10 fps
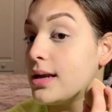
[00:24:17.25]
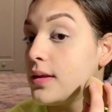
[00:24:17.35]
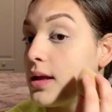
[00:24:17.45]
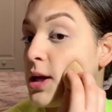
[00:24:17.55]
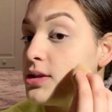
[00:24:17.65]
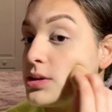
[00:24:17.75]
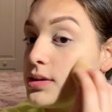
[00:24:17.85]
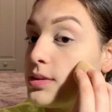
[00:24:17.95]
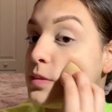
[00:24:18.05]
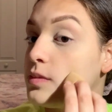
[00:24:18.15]
And then I
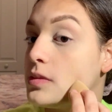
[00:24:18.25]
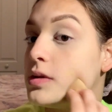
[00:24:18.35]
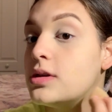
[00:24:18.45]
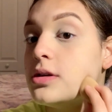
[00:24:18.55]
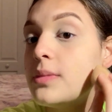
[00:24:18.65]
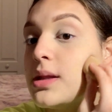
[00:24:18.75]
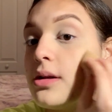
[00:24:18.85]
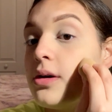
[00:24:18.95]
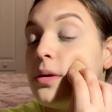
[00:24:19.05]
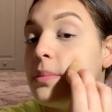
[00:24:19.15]
just do my
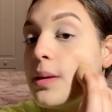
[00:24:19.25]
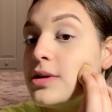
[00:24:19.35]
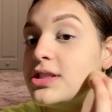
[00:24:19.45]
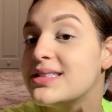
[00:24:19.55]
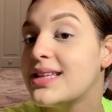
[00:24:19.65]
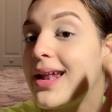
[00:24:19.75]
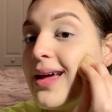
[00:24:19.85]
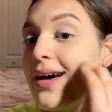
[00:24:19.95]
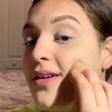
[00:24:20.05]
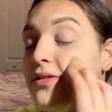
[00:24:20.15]
little blemishes that I
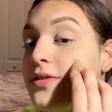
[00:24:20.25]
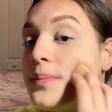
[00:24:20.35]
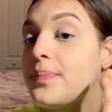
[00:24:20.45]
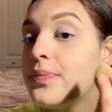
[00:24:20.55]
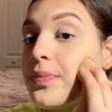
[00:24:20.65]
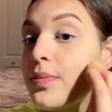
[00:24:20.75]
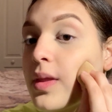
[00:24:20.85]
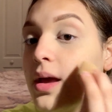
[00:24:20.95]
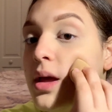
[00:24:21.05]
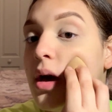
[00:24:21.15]
have.
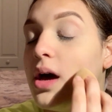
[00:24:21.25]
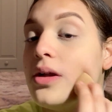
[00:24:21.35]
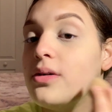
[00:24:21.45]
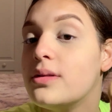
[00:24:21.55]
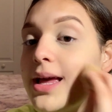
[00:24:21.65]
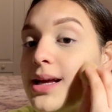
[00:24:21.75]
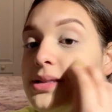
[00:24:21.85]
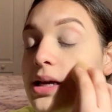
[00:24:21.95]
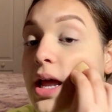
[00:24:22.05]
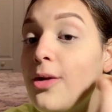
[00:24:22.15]
I don't, like I
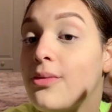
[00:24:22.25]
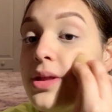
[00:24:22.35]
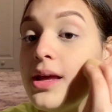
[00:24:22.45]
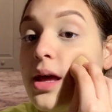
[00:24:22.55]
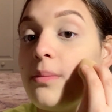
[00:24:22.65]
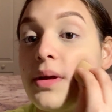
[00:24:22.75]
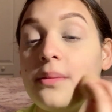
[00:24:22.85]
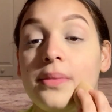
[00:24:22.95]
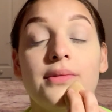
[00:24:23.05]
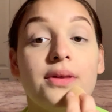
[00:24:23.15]
said, I don't really get
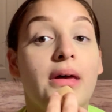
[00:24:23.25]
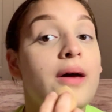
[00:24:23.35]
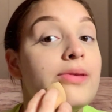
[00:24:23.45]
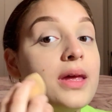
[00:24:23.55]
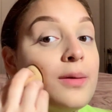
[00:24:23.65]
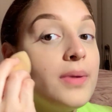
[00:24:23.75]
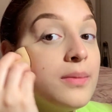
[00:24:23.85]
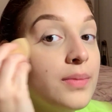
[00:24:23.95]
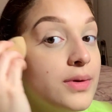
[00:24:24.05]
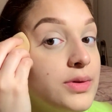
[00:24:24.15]
pimples. I only get
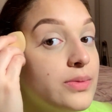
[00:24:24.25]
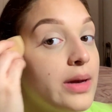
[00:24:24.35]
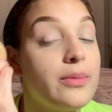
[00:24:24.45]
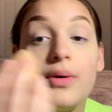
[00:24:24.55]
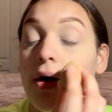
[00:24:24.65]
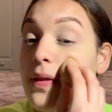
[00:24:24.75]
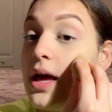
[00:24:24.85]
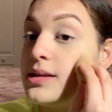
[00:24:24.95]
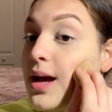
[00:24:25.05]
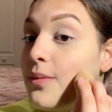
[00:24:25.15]
pimples when I'm around
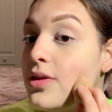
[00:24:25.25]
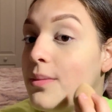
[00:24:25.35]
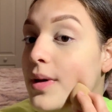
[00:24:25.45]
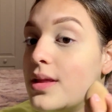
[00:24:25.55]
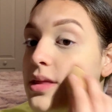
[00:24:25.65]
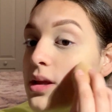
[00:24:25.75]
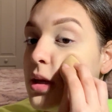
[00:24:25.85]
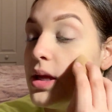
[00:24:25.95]
that time of the month.